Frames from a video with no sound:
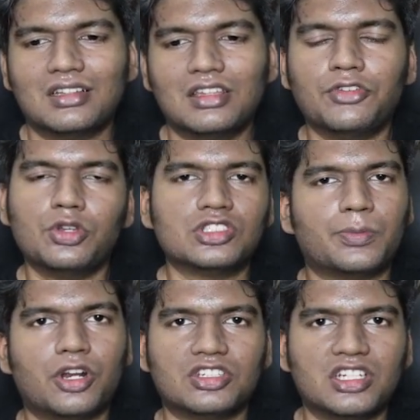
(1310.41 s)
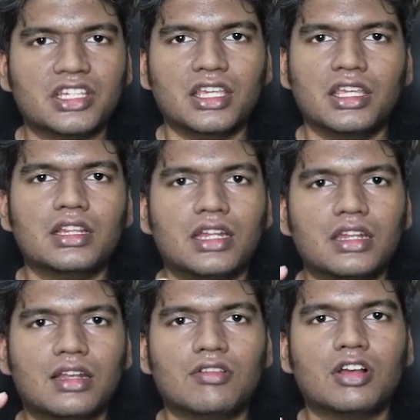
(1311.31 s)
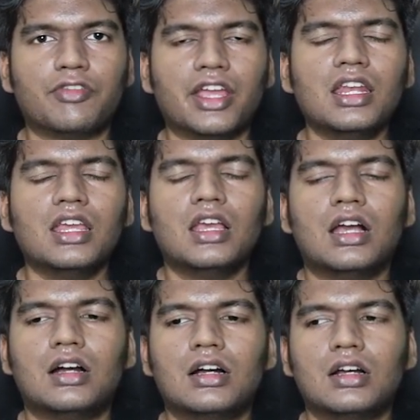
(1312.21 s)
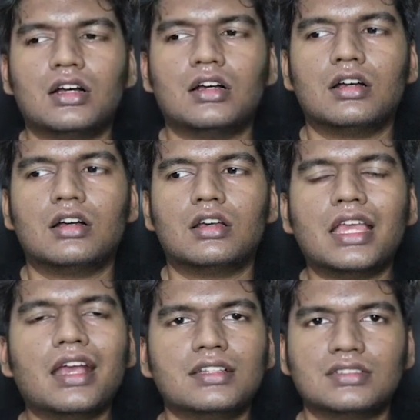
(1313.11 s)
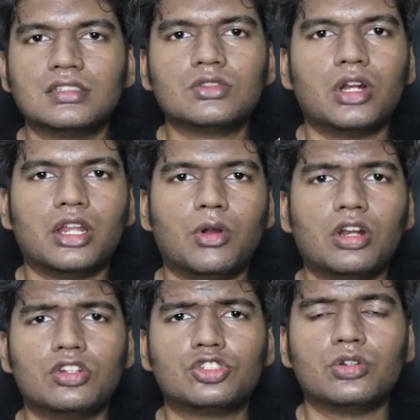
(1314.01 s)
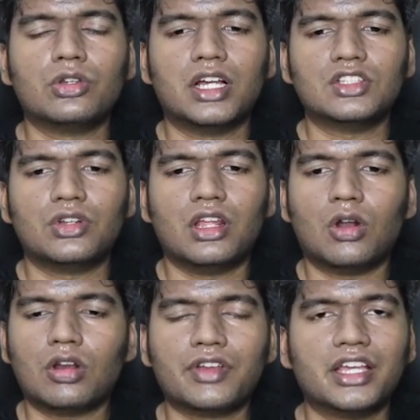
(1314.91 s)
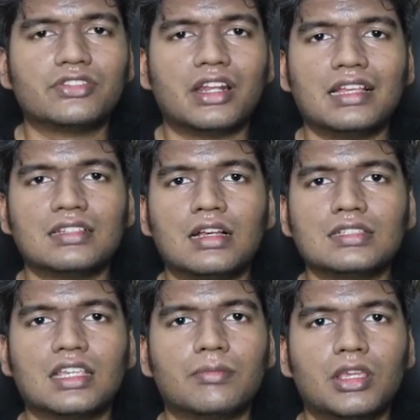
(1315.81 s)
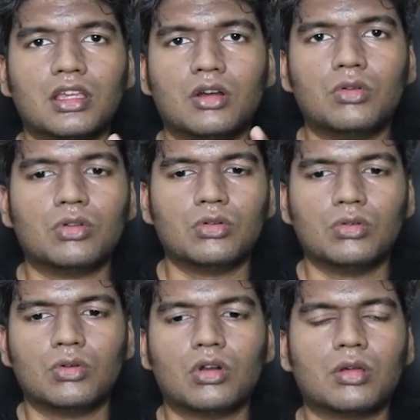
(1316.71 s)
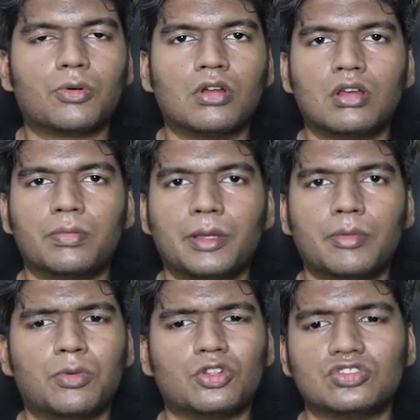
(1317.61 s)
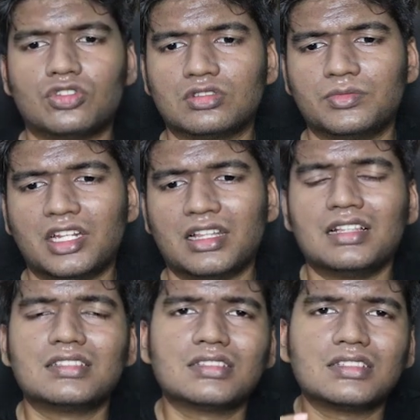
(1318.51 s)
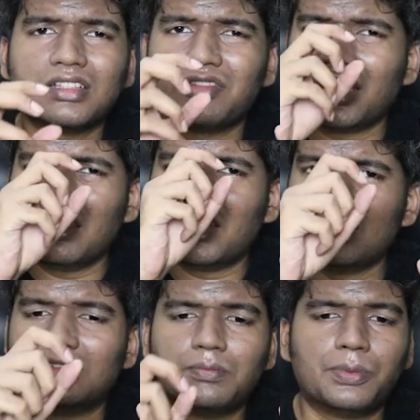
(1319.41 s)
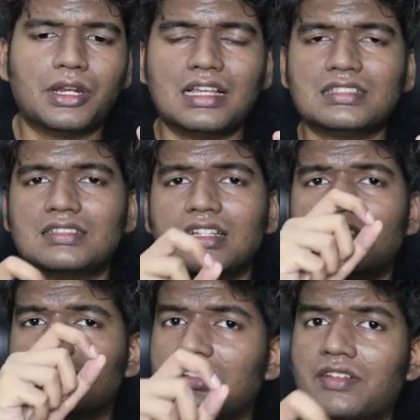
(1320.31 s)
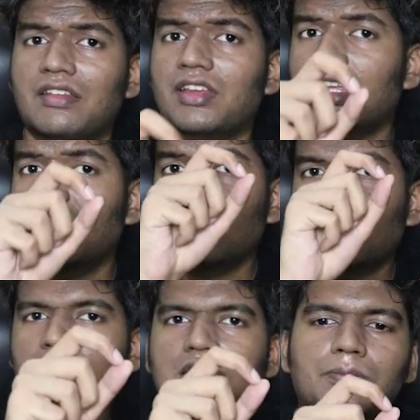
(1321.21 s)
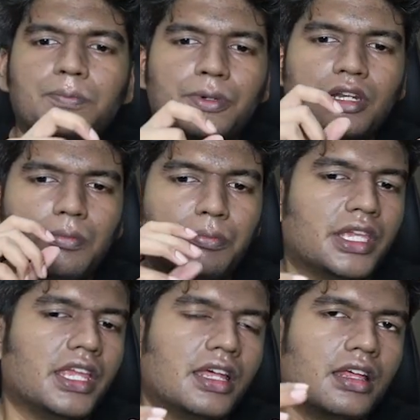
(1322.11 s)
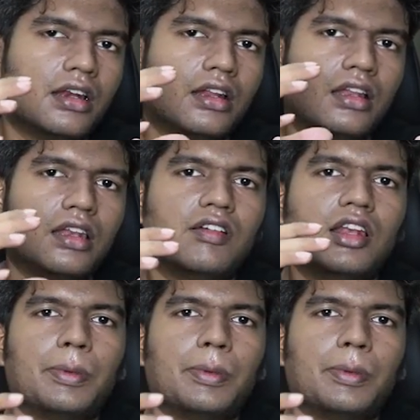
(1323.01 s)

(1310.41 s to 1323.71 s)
if you use a production key, then it will work fine. Yeah, guys, this is what I wanted to show you guys today. A lot of guys were asking me how to code a payment processor or something like that. This is a very, very simple, as I said, this is a very, very simple beginner level